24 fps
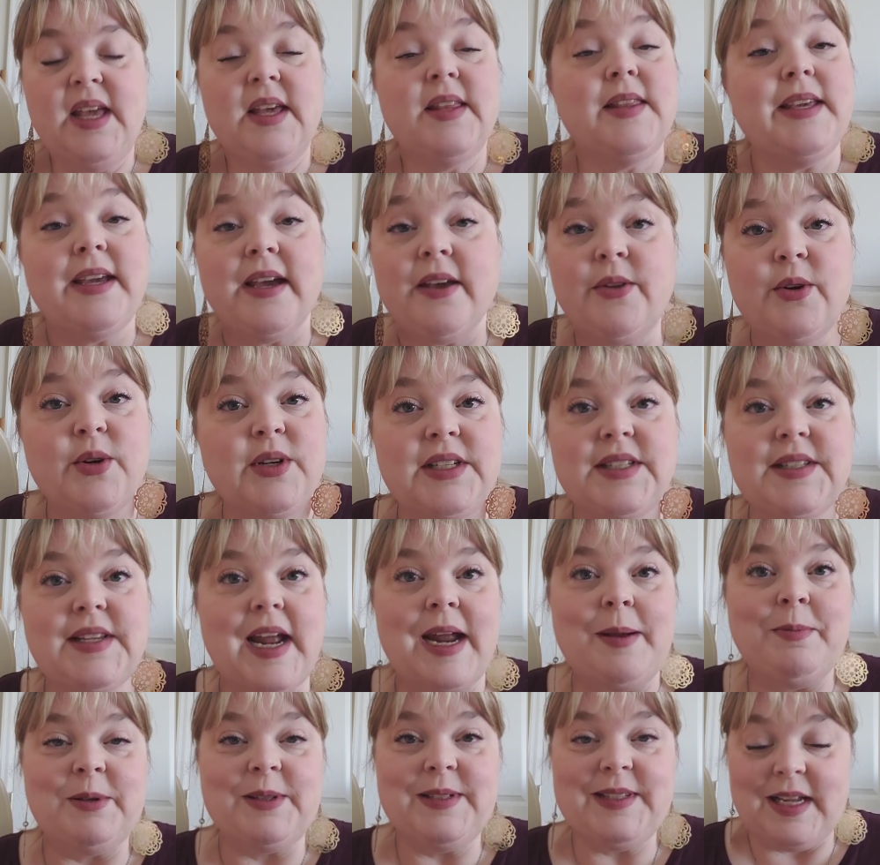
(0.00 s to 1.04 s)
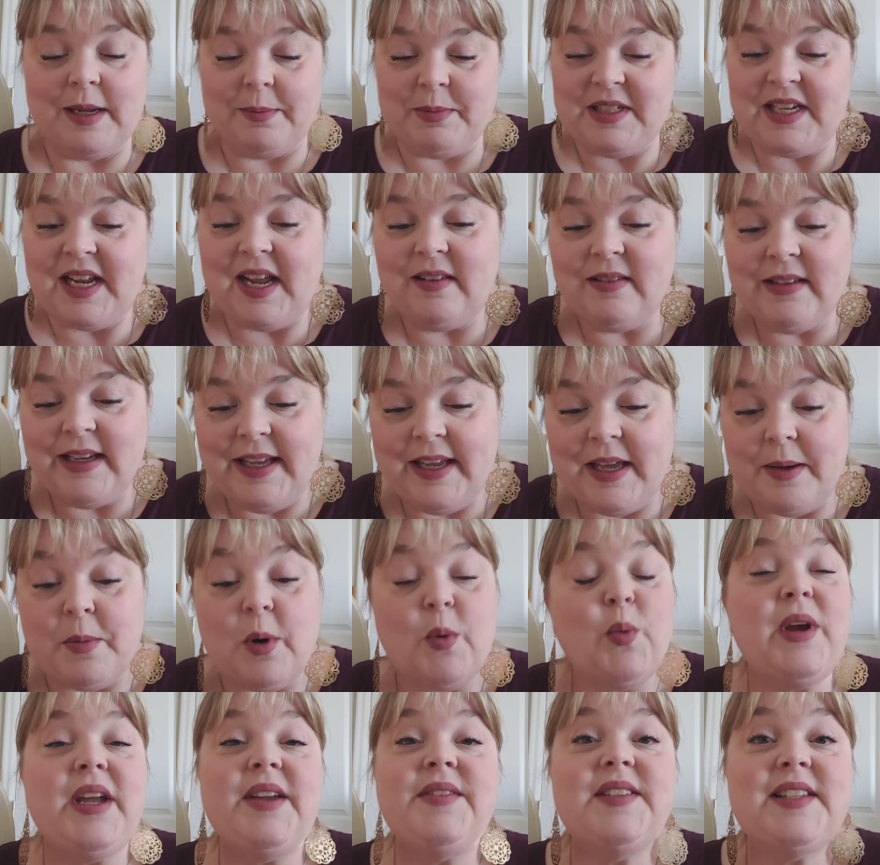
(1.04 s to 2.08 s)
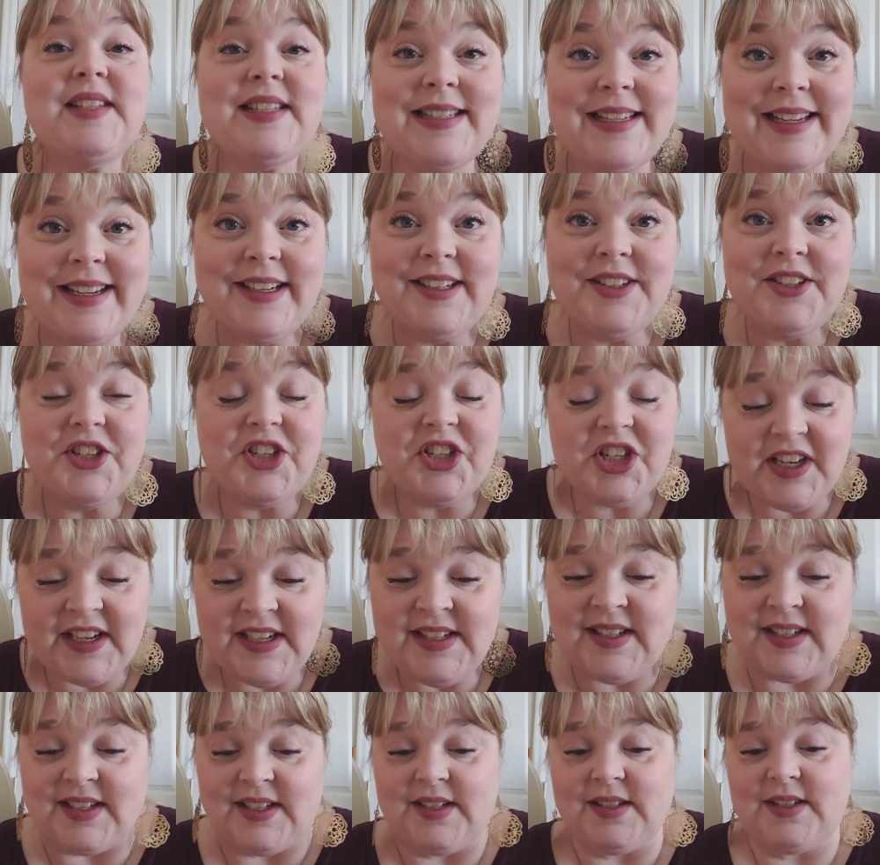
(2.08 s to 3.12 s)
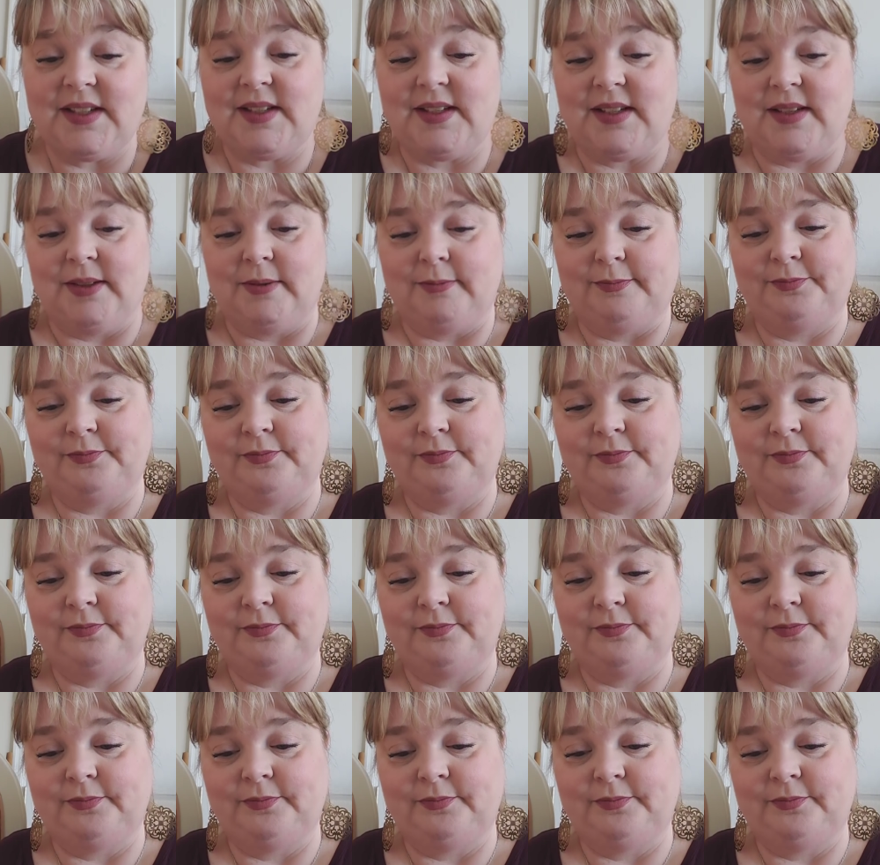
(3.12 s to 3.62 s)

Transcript: The other disciples kept telling him, We've seen Jesus.